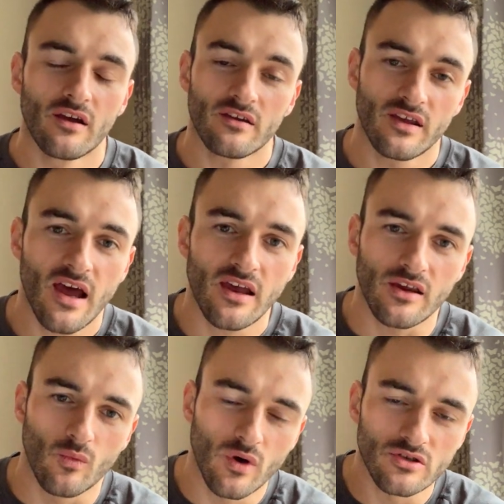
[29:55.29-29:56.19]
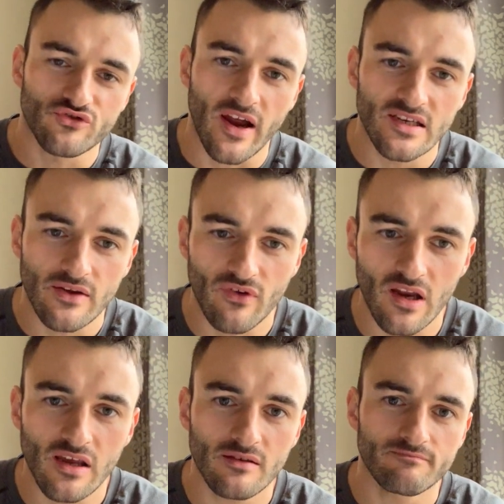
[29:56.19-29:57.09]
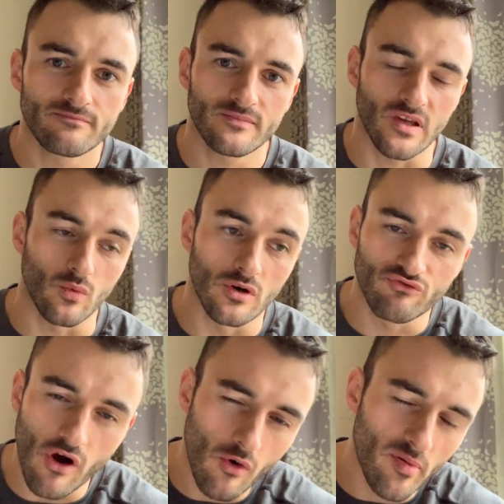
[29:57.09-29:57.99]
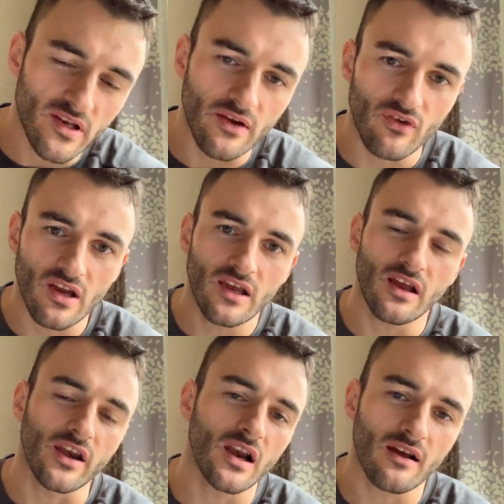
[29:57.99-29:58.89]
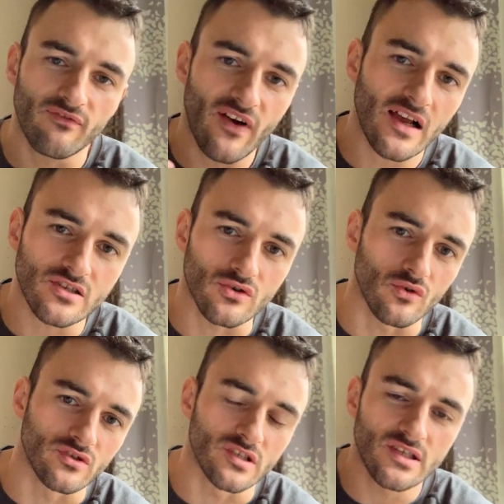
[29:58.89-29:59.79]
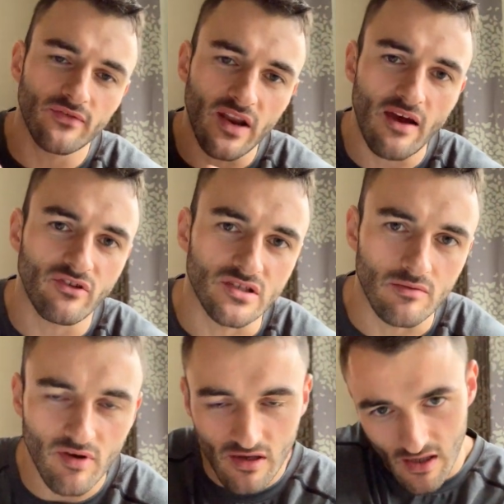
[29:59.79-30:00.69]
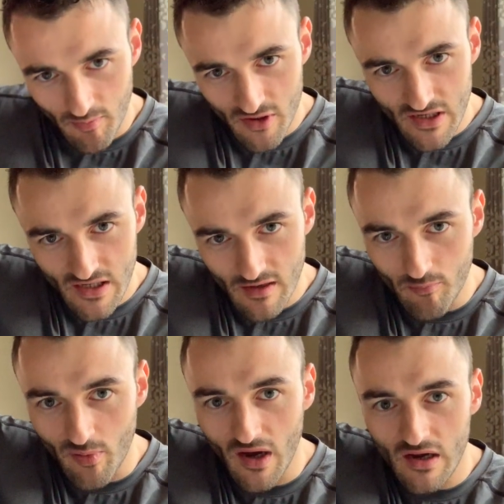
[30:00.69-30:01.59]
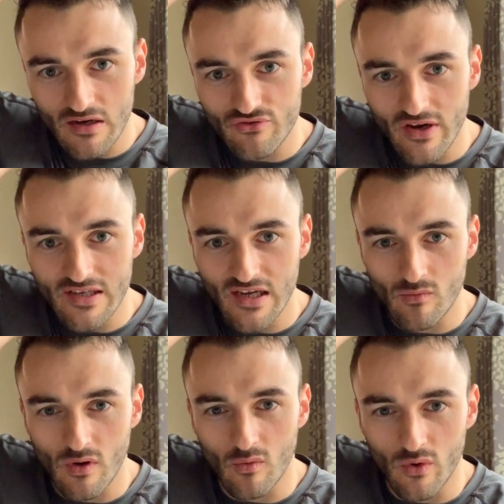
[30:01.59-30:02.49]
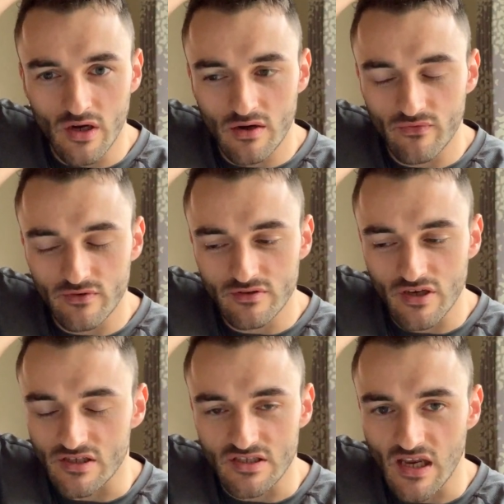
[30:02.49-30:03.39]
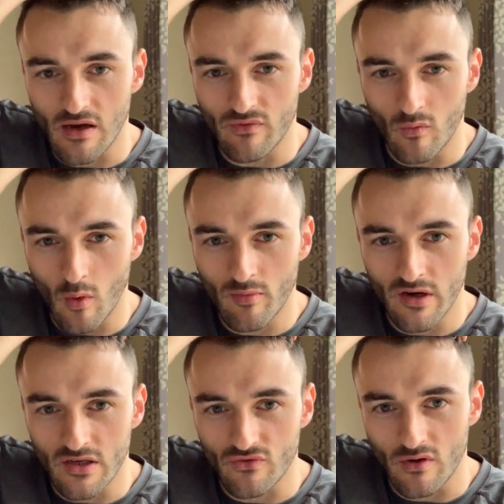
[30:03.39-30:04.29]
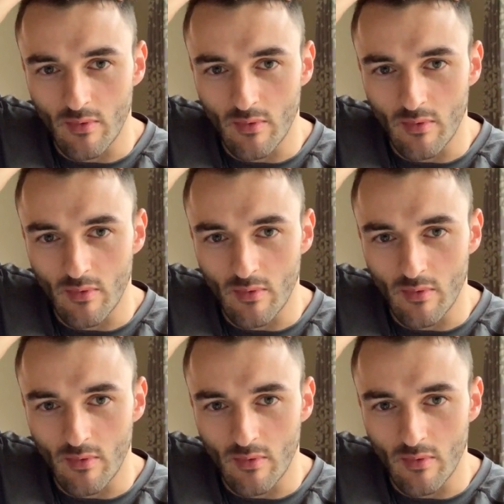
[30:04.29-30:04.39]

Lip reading: Yeah, you will train differently, you will grow a bit differently, and you'll have fat stores in different areas of the body, but creatine will work just the same for a woman as for a